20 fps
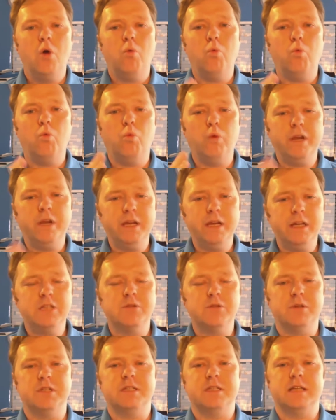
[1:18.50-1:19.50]
We need
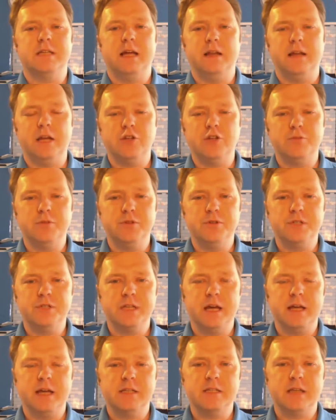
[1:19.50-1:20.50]
to understand attribute
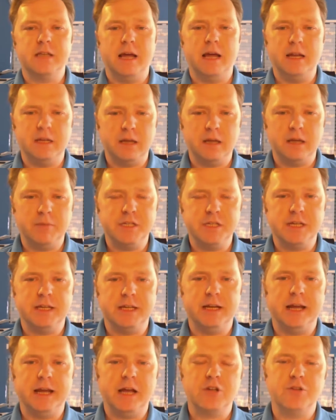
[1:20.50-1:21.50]
sets and
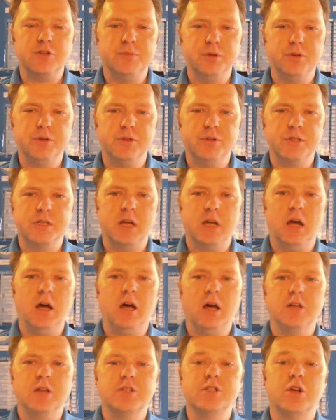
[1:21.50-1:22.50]
particularly attributes
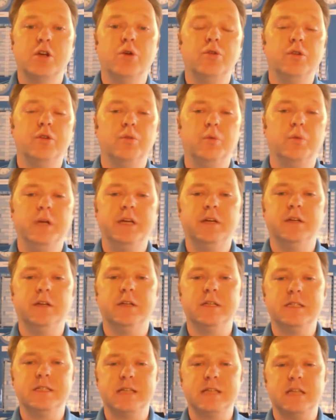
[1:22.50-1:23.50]
so that we
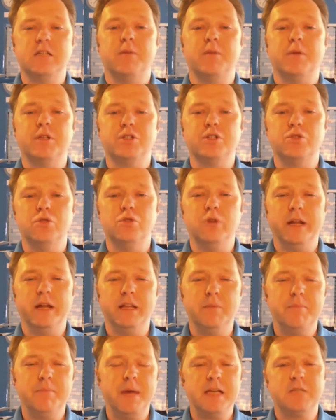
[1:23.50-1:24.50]
can set up our store in
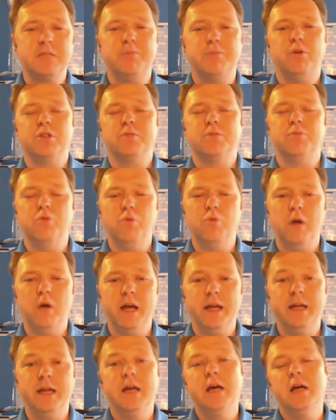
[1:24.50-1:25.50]
the best possible
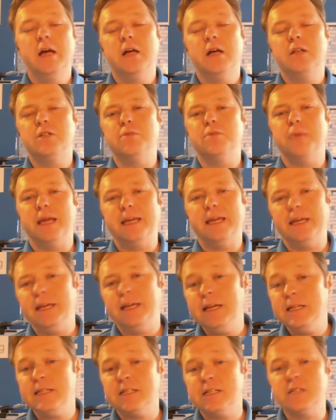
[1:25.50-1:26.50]
way to make it
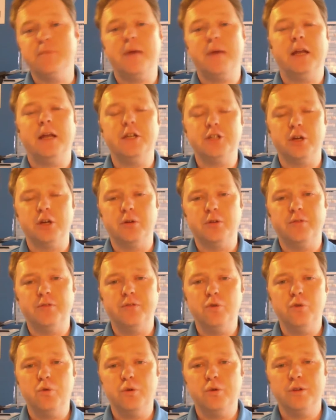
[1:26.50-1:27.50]
easier to manage going
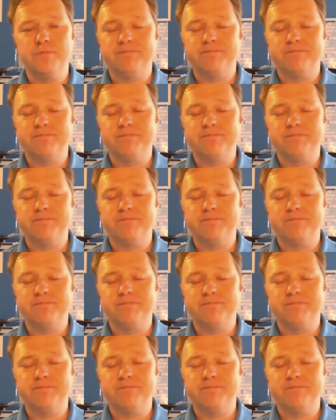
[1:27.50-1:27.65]
forward,